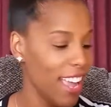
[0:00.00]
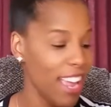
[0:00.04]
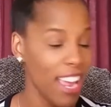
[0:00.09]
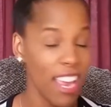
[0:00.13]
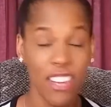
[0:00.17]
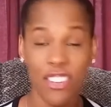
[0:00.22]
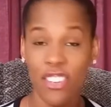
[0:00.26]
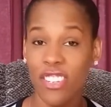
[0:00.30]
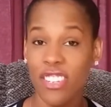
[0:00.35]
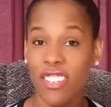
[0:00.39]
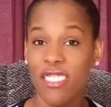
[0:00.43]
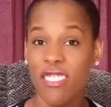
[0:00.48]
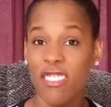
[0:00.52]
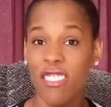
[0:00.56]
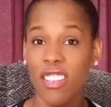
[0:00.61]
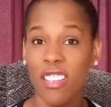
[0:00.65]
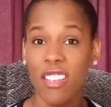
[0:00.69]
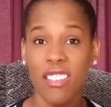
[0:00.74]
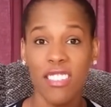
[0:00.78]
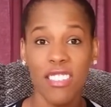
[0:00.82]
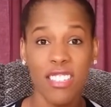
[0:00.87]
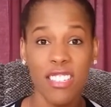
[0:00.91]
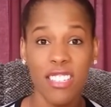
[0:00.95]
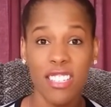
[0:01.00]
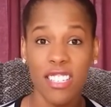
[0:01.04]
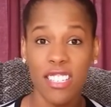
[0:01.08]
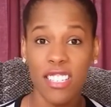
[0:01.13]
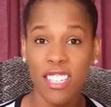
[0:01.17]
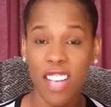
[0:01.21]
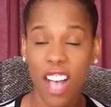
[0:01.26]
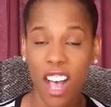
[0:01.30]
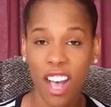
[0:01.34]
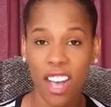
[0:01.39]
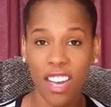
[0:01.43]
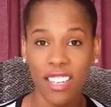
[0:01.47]
it just
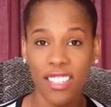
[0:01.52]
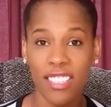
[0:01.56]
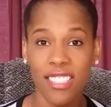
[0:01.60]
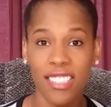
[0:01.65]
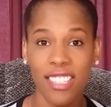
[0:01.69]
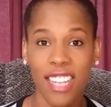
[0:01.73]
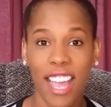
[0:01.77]
sucks.